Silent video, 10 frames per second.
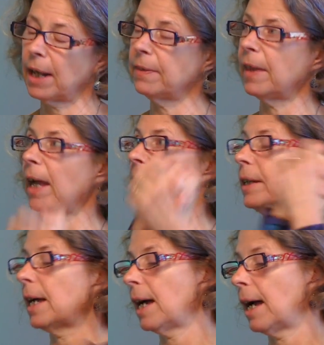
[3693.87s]
and
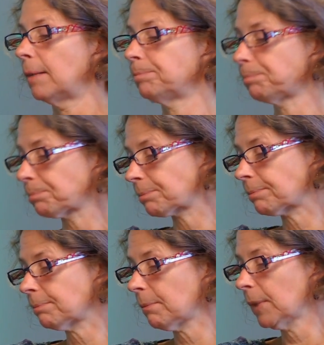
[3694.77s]
then um,
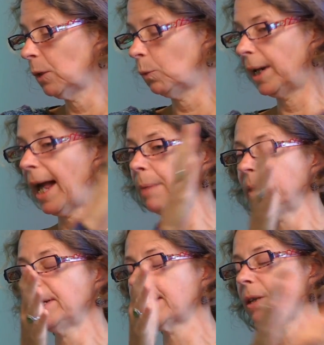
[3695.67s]
what happened?